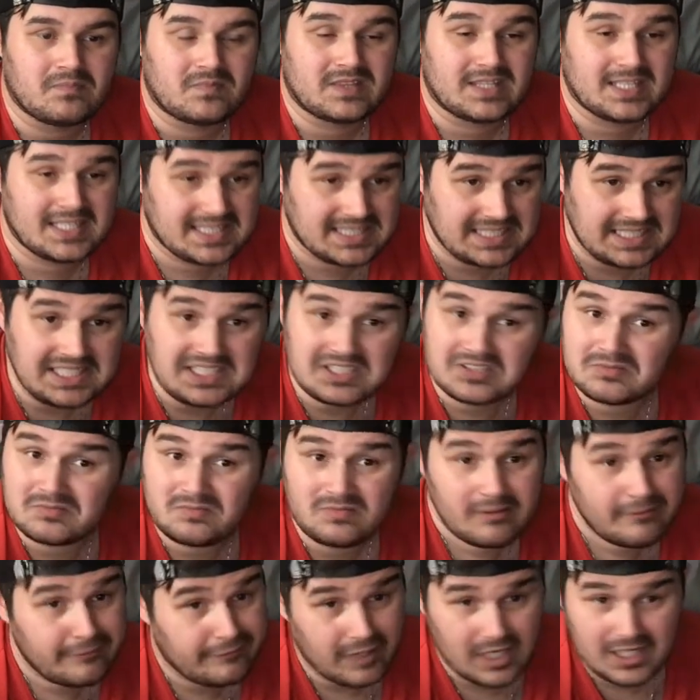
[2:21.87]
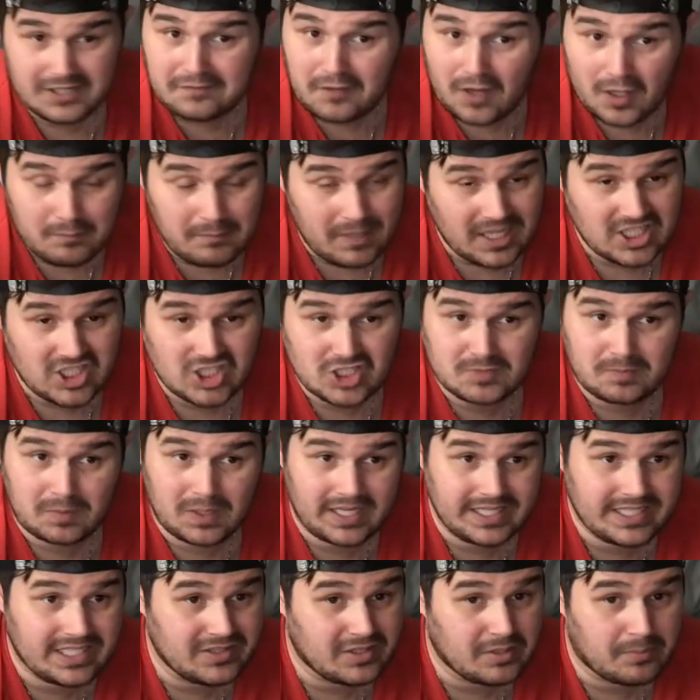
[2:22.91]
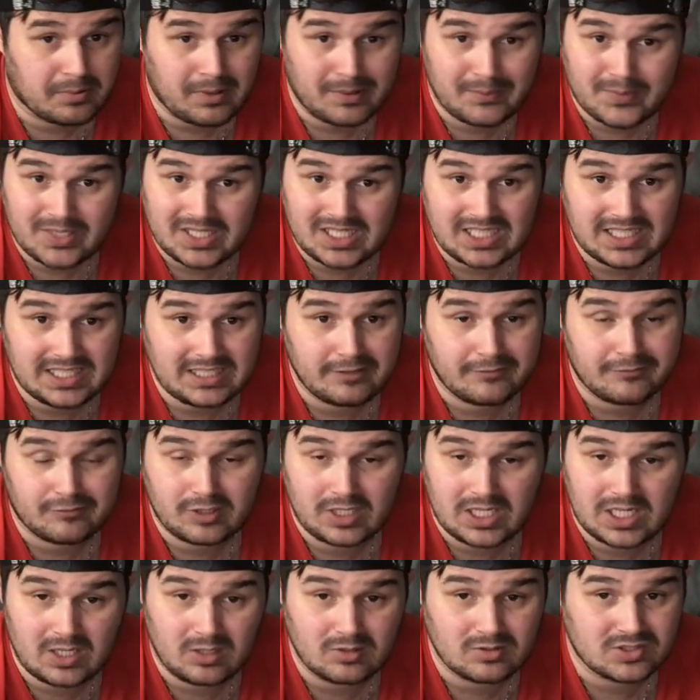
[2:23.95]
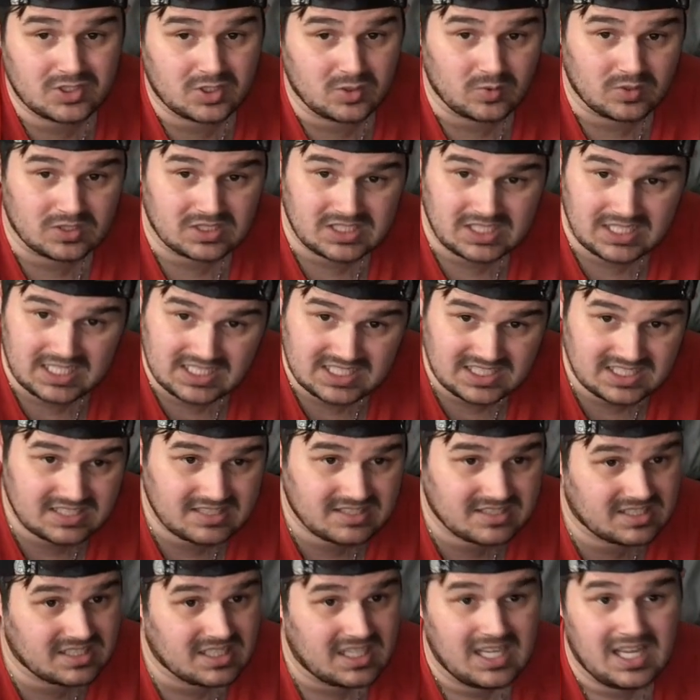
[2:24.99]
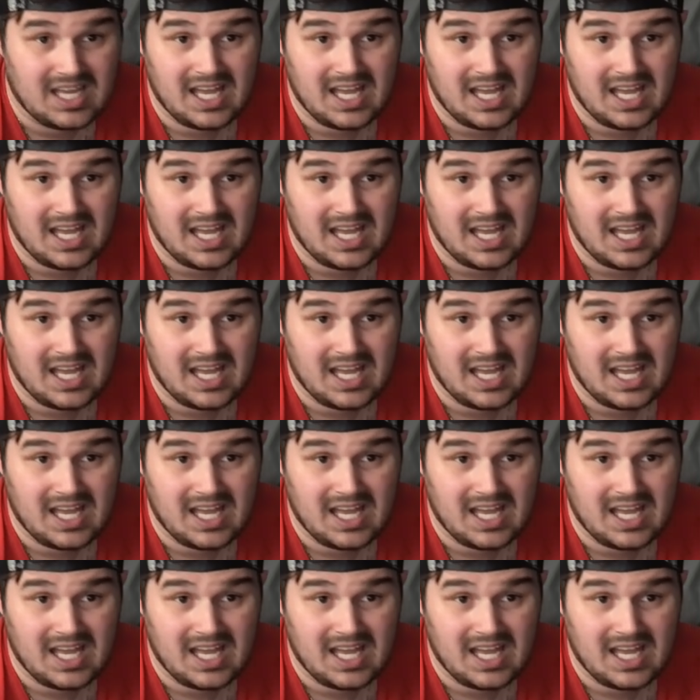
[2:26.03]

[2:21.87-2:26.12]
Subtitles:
this season, 35 matches played in the Premier League, 3 goals, 2 assists.